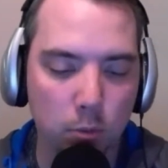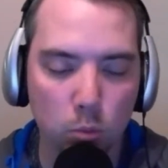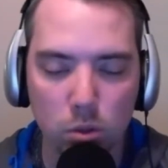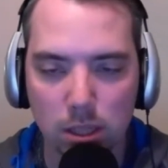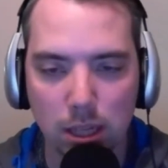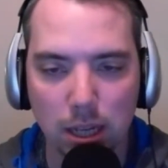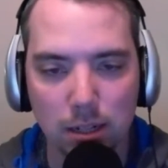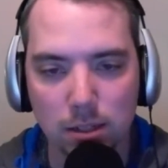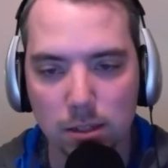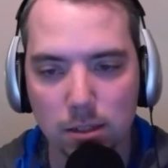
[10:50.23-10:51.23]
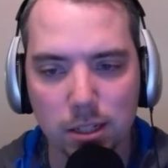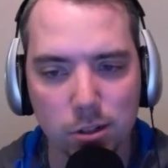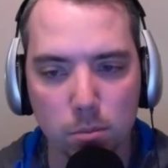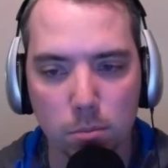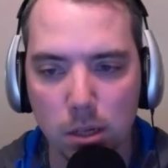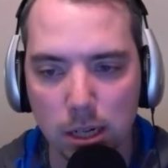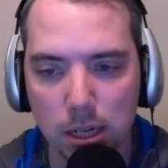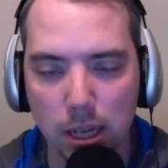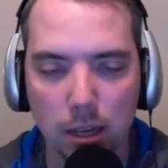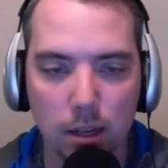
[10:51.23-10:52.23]
But once again, it's as clear as mud.
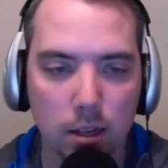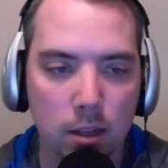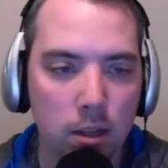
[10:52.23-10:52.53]
And